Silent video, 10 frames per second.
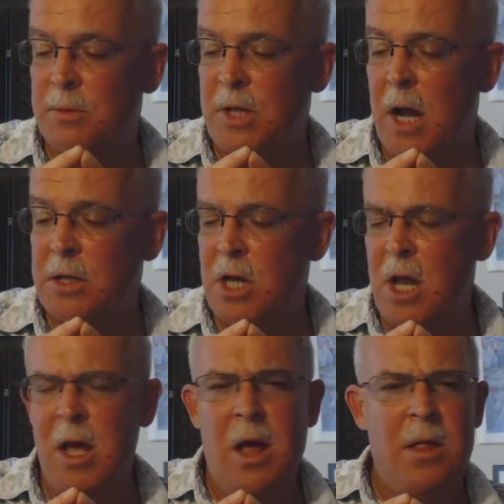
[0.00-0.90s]
stocks.
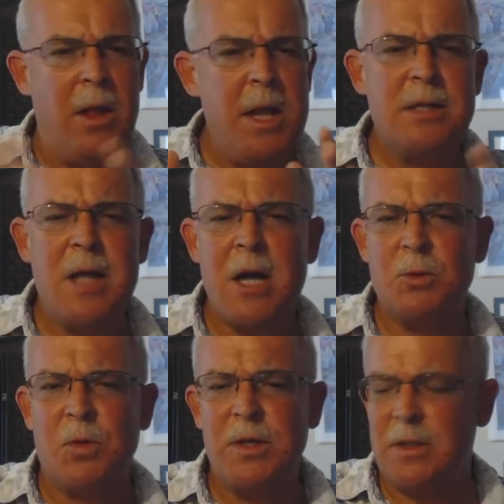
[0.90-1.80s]
The leading stocks
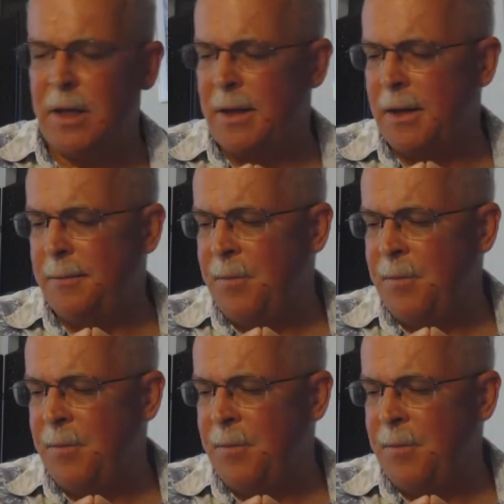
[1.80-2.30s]
were things like